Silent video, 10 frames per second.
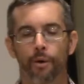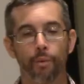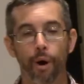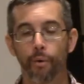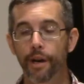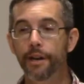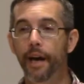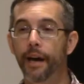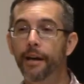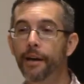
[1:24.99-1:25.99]
Well, one
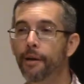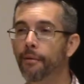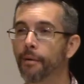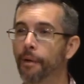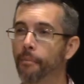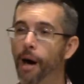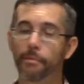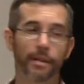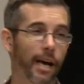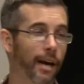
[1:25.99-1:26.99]
day, my mom
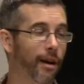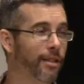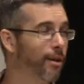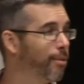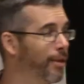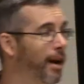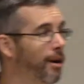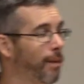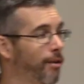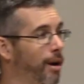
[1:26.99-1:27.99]
and dad, I think, were
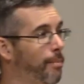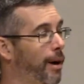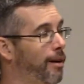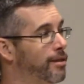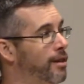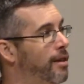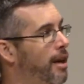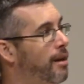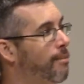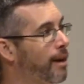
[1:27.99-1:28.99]
there, my grandparents, and
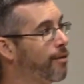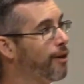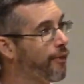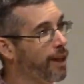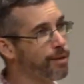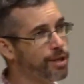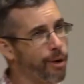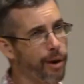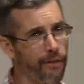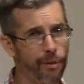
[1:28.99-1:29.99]
my grandfather was
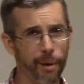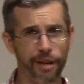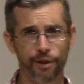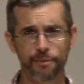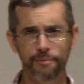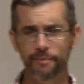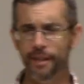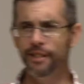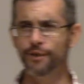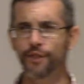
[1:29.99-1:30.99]
showing everybody his
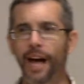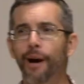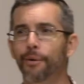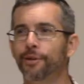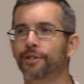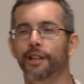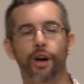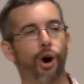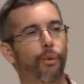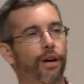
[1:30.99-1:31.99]
his flowers, and they
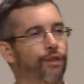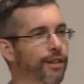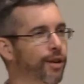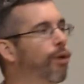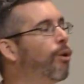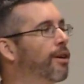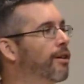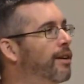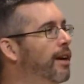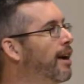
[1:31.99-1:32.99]
all went around the
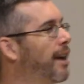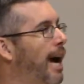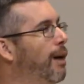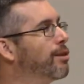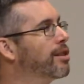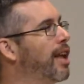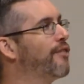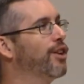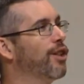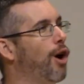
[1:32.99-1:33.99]
corner. And I was
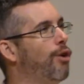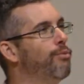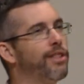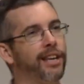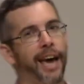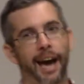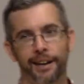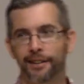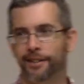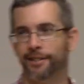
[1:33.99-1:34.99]
left alone with a
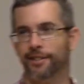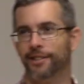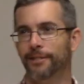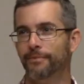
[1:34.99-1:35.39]
cactus.